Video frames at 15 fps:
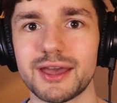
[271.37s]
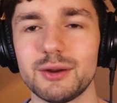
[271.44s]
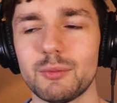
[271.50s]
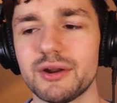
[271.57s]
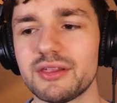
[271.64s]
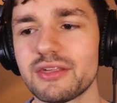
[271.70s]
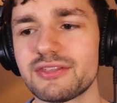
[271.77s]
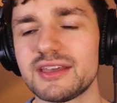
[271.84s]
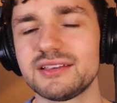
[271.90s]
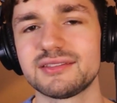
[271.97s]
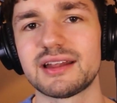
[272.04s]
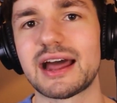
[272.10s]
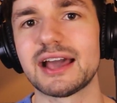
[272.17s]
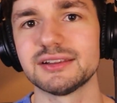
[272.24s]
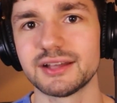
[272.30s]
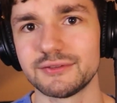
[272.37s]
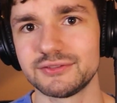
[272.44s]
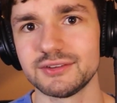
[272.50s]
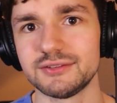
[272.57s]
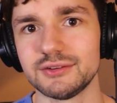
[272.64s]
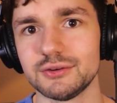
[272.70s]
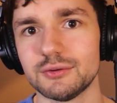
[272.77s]
And one of the things that I love
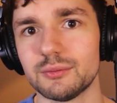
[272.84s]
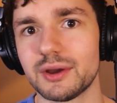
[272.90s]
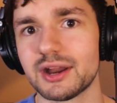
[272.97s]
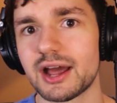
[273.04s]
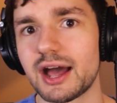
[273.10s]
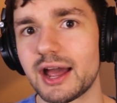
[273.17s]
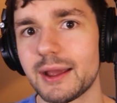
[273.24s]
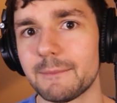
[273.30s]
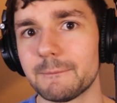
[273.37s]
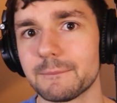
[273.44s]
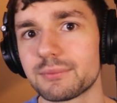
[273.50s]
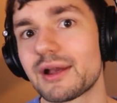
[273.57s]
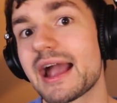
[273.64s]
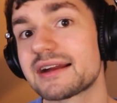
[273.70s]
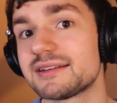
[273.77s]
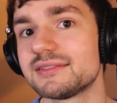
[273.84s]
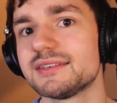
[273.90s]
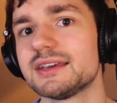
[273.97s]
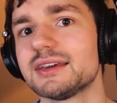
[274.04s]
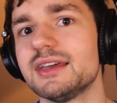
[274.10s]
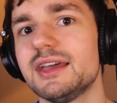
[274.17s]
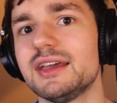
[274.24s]
to do when I'm
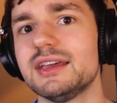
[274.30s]
practicing